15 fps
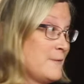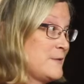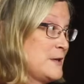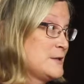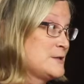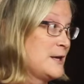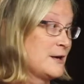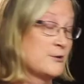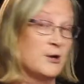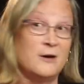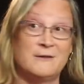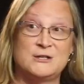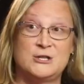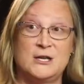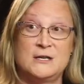of these
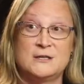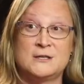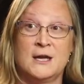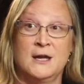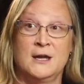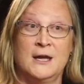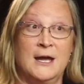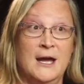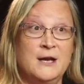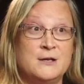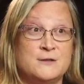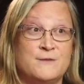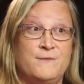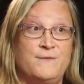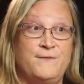technologies, and
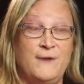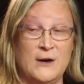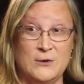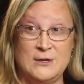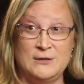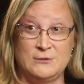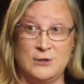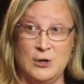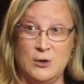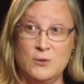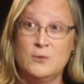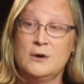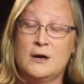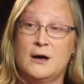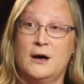it's very
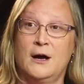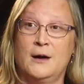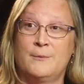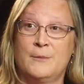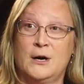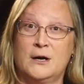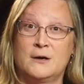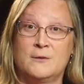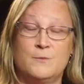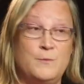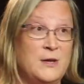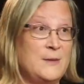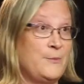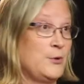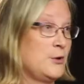low among
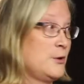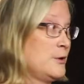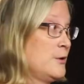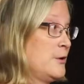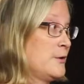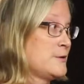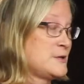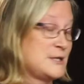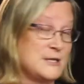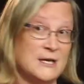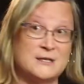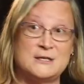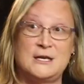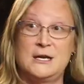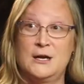people
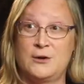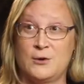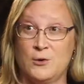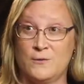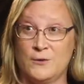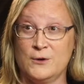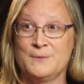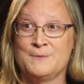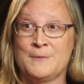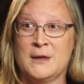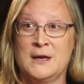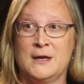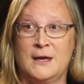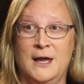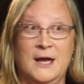60 and over,
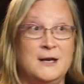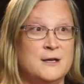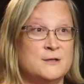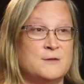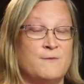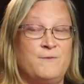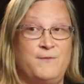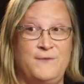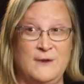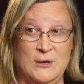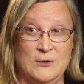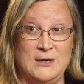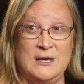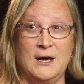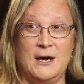and it's
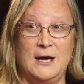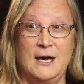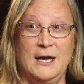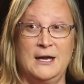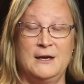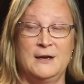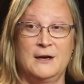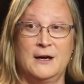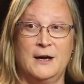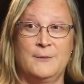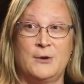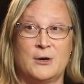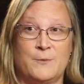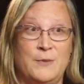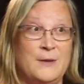very high
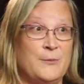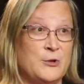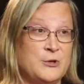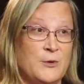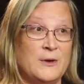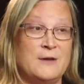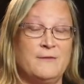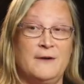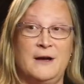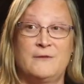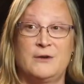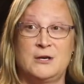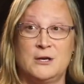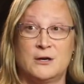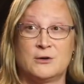among people
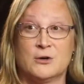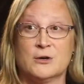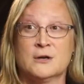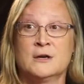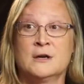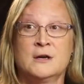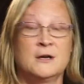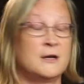25 and younger.